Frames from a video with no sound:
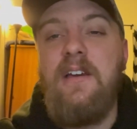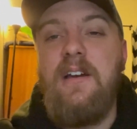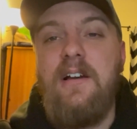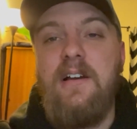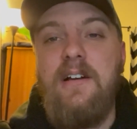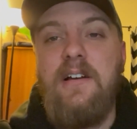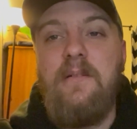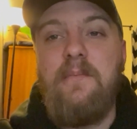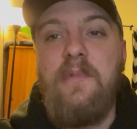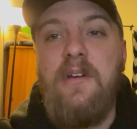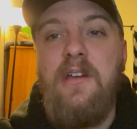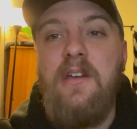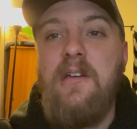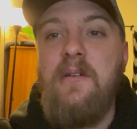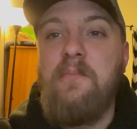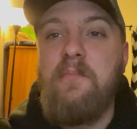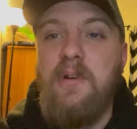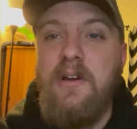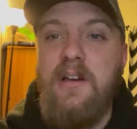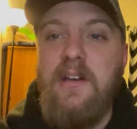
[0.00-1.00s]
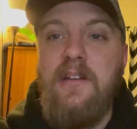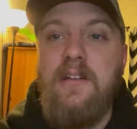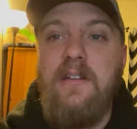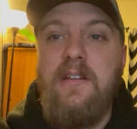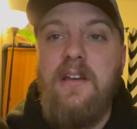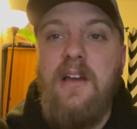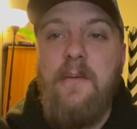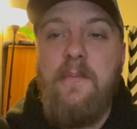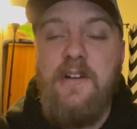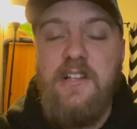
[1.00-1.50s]
But I'm
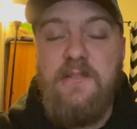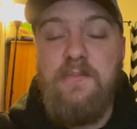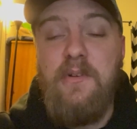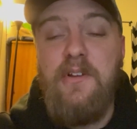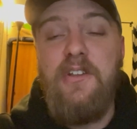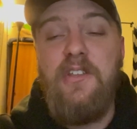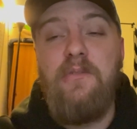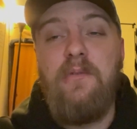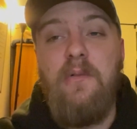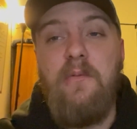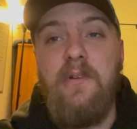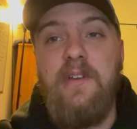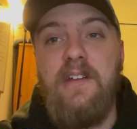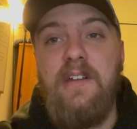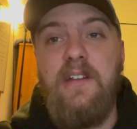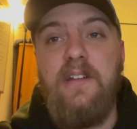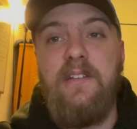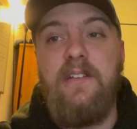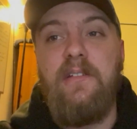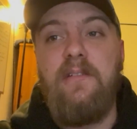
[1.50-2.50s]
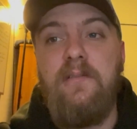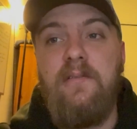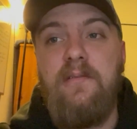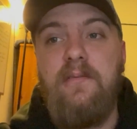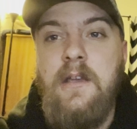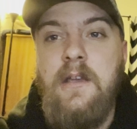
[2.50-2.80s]
going to explain to you what we're getting into.